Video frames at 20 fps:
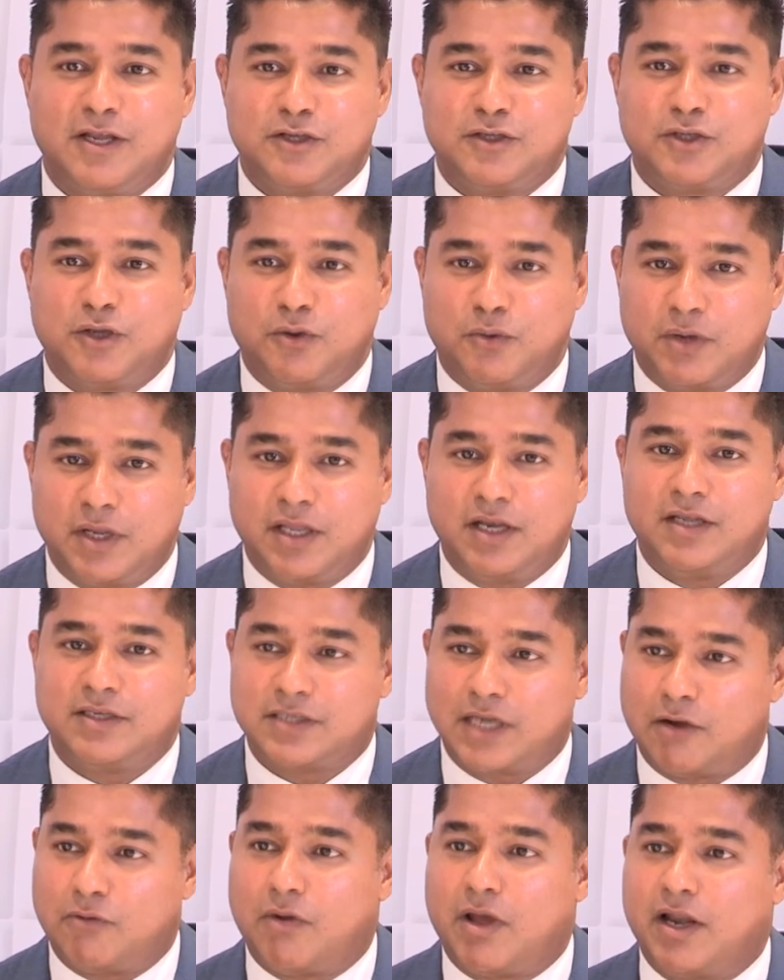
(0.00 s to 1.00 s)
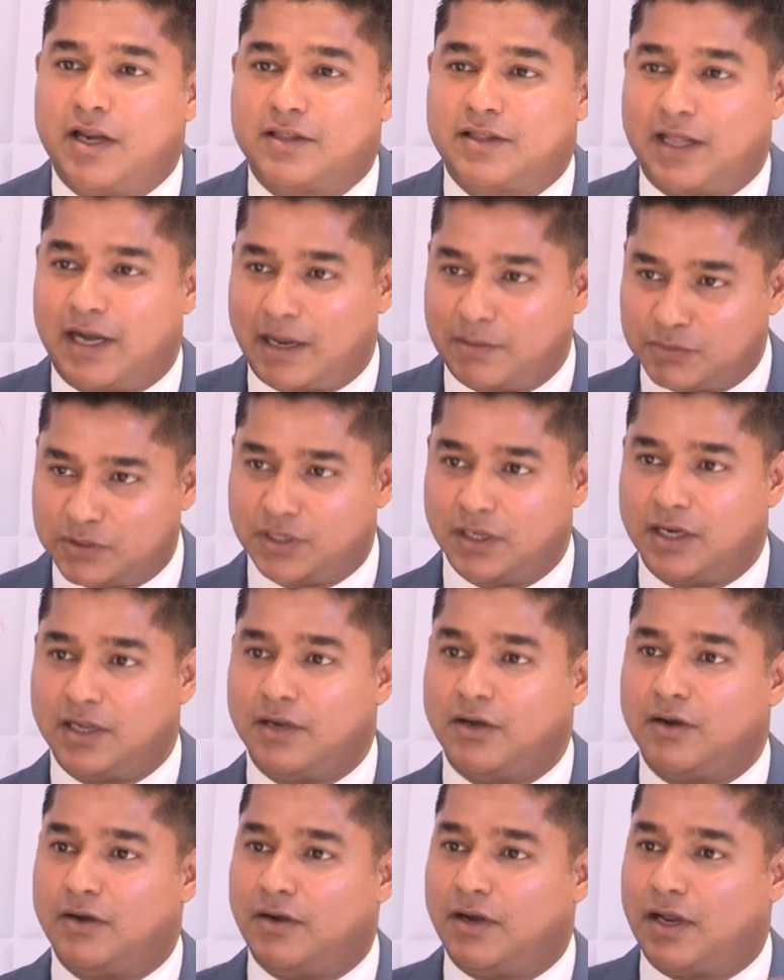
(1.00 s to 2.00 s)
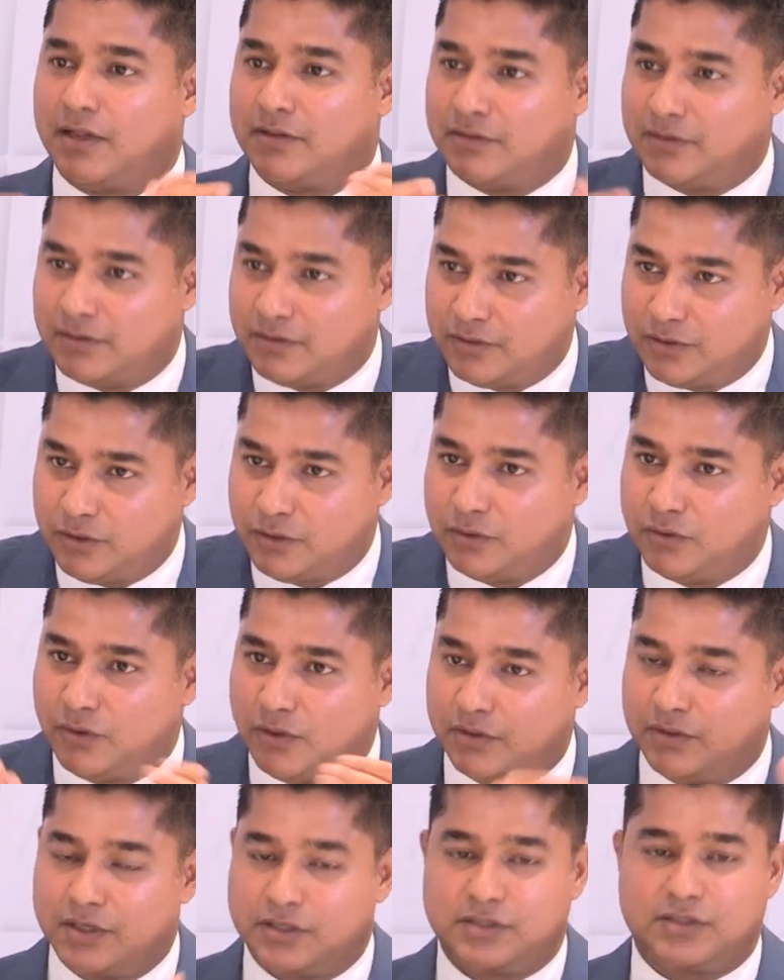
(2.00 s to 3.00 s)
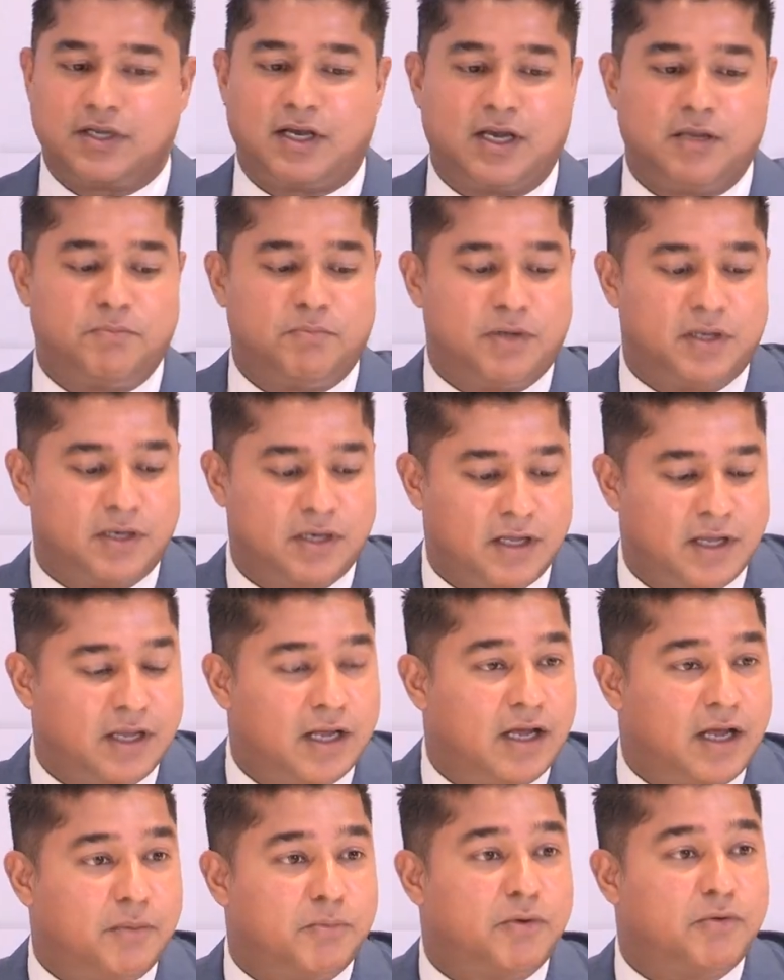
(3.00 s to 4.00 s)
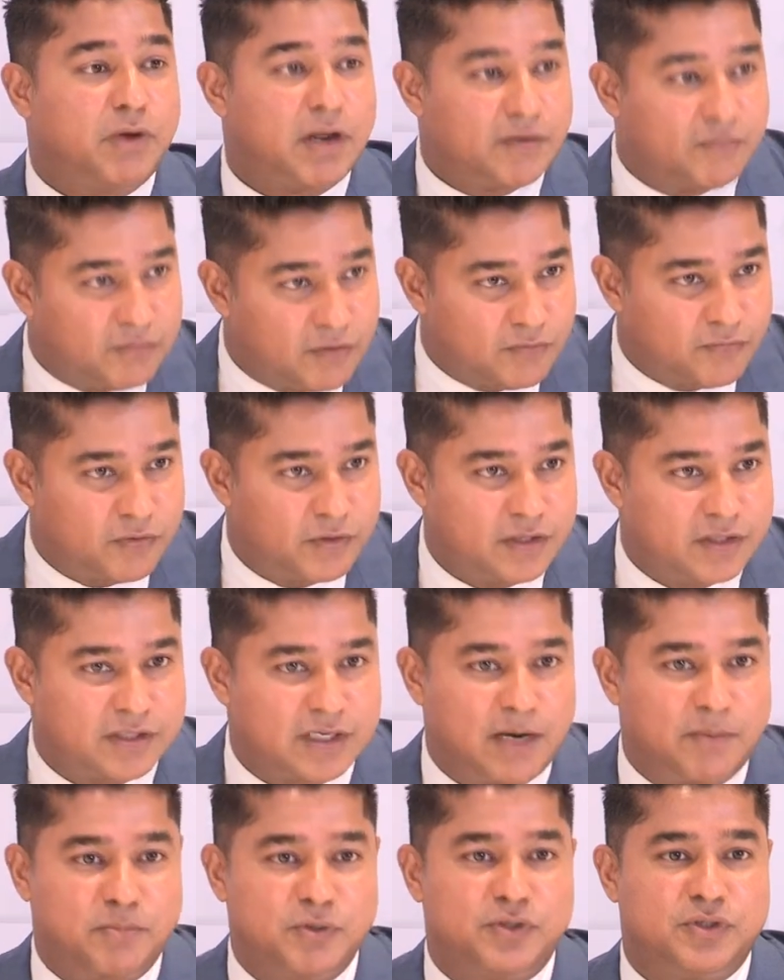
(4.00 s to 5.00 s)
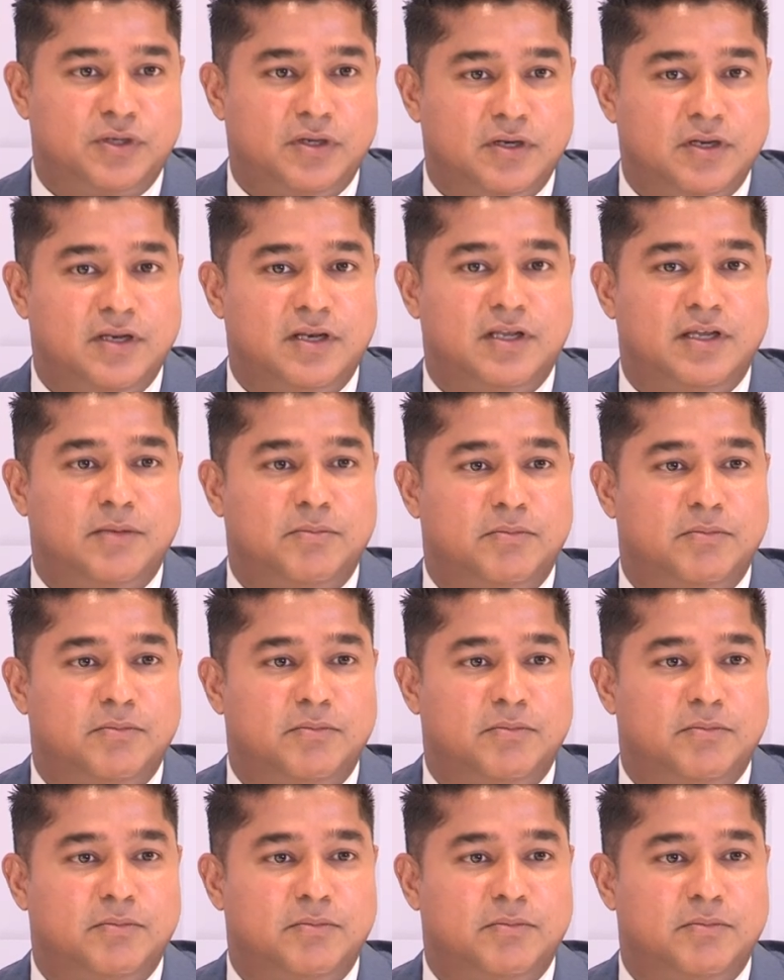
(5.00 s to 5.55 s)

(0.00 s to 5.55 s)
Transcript: So it is ironic that I'm sitting here, not you on this side, but I'm grateful for this opportunity.